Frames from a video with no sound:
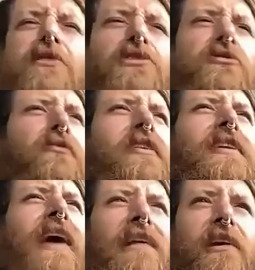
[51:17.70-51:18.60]
you a
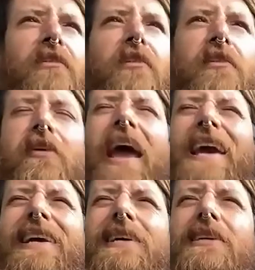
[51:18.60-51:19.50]
fantastic rest of your
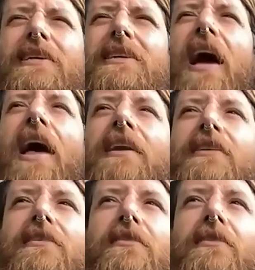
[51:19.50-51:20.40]
day
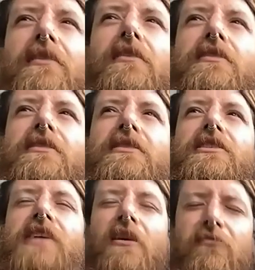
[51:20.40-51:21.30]
and
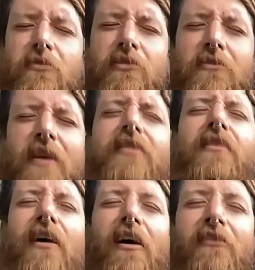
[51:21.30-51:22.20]
share with you, yes,
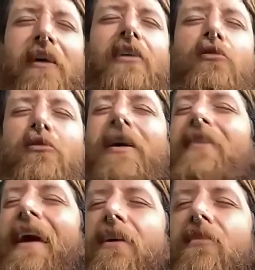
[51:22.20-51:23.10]
a final great
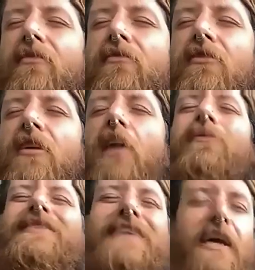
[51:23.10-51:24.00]
thanks and
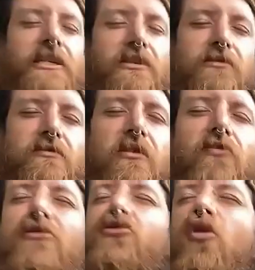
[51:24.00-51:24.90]
appreciation
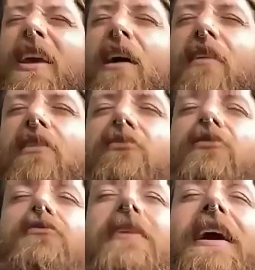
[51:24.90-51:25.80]
for joining us and for
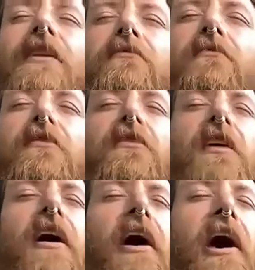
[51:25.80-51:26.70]
tuning in.
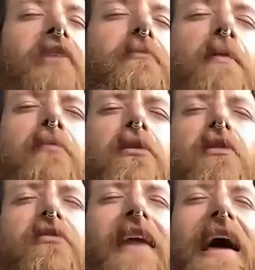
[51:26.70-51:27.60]
And remember
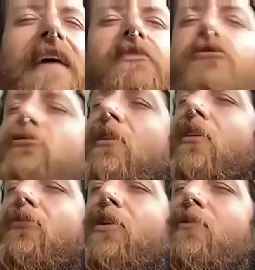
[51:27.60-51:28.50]
that as you tune into the
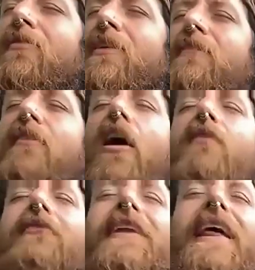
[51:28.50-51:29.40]
frequency of love and let